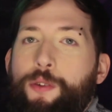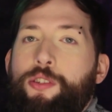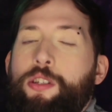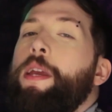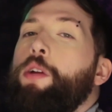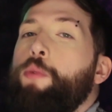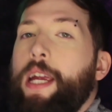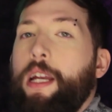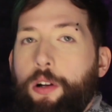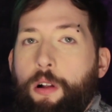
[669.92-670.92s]
used to make
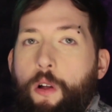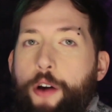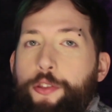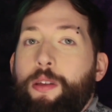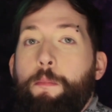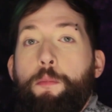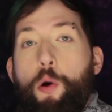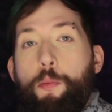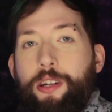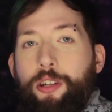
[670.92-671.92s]
regular cloth at the
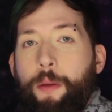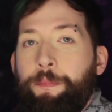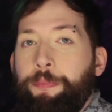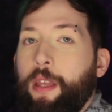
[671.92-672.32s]
moment,